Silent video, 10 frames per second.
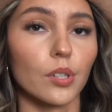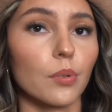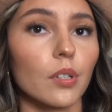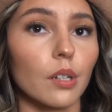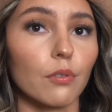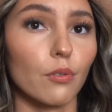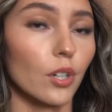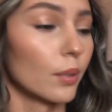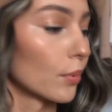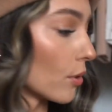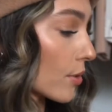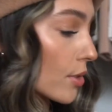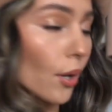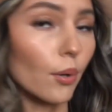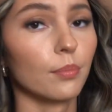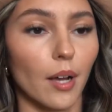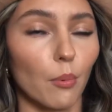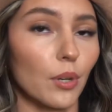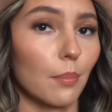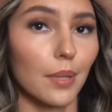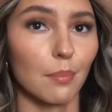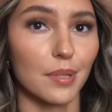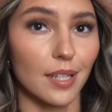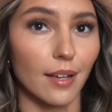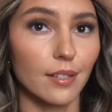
really affordable, so I wouldn't be upset